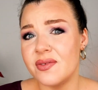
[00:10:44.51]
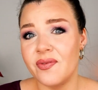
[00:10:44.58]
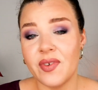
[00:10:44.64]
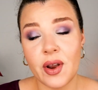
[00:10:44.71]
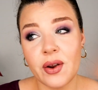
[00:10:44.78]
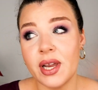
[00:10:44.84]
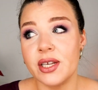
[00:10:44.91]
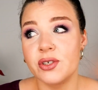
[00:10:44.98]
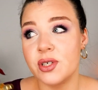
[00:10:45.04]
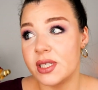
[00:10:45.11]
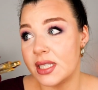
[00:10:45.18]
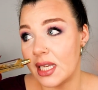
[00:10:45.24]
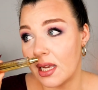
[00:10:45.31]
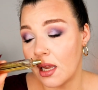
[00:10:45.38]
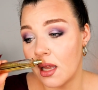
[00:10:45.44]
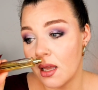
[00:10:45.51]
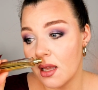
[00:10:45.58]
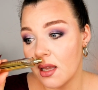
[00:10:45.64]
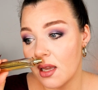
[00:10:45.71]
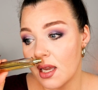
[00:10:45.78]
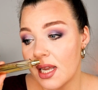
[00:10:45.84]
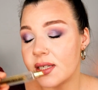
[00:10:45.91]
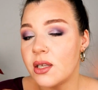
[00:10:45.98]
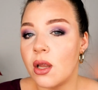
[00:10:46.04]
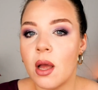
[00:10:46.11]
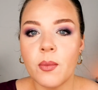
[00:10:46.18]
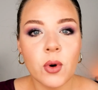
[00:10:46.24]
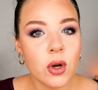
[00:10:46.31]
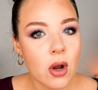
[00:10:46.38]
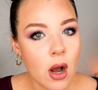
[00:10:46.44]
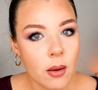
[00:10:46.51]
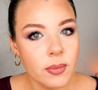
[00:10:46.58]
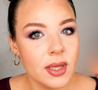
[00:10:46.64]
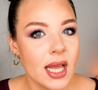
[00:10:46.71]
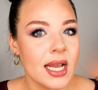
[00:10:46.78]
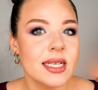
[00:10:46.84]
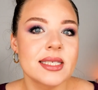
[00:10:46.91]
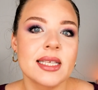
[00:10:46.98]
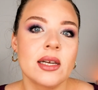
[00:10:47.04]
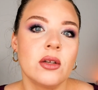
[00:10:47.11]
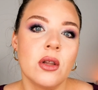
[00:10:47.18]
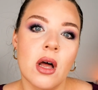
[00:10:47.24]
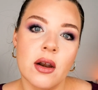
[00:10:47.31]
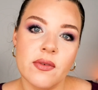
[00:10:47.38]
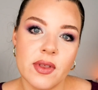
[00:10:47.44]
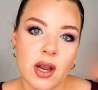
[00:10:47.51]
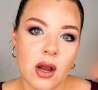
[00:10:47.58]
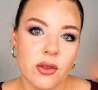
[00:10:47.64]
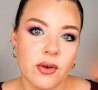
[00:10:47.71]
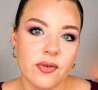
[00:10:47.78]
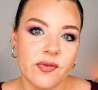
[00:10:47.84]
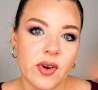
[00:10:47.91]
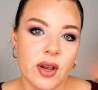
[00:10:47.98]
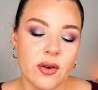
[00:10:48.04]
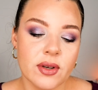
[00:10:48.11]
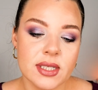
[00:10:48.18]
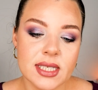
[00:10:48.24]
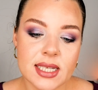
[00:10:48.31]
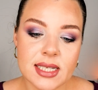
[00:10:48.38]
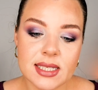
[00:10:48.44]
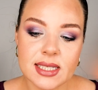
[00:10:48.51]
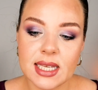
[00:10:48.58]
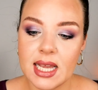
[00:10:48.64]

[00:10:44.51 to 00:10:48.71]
It's very interesting. It's a lot more complex than a lot of their other fragrances.